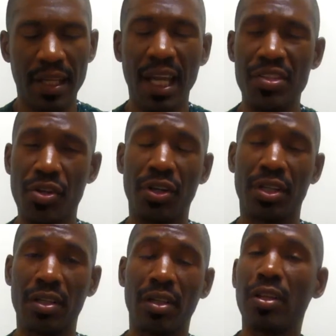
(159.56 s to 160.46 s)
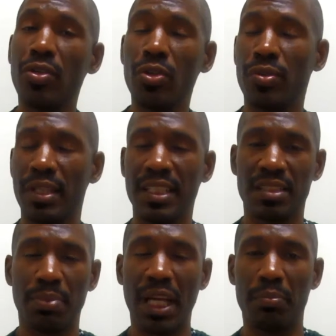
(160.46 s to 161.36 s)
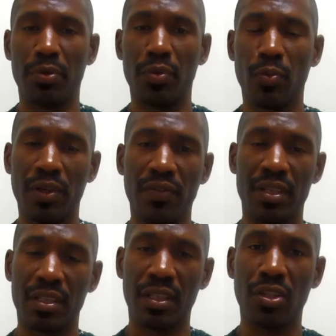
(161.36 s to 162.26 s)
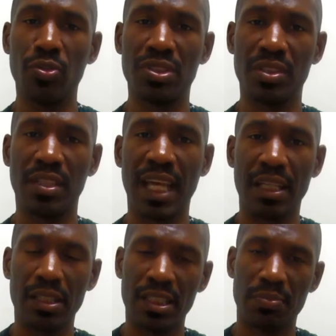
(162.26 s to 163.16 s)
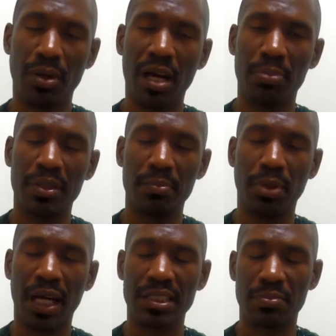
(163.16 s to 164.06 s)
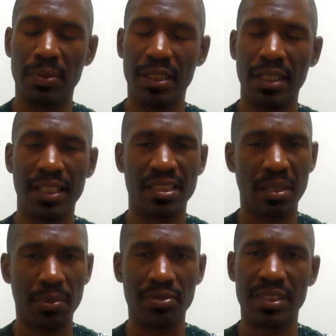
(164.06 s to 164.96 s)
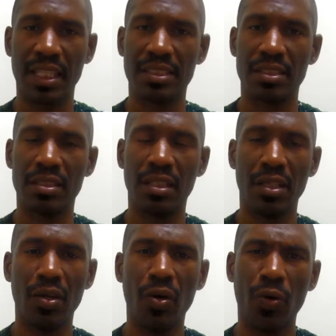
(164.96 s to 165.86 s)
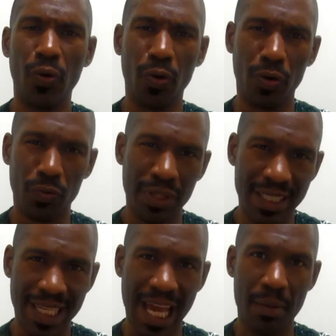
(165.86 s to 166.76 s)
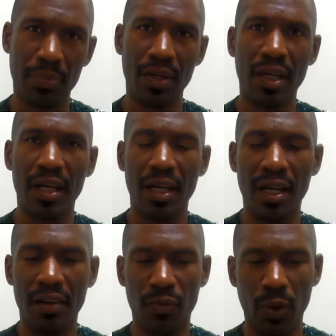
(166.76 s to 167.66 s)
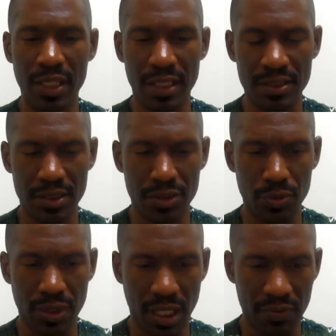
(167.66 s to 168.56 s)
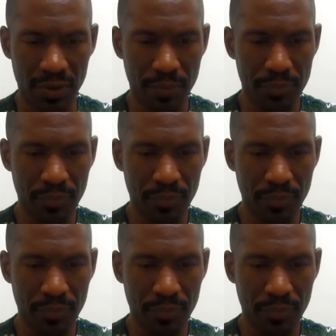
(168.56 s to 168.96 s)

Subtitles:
And you're going to conclude each paper with a conclusion that is possibly a summarization or a recap of what it is that you covered.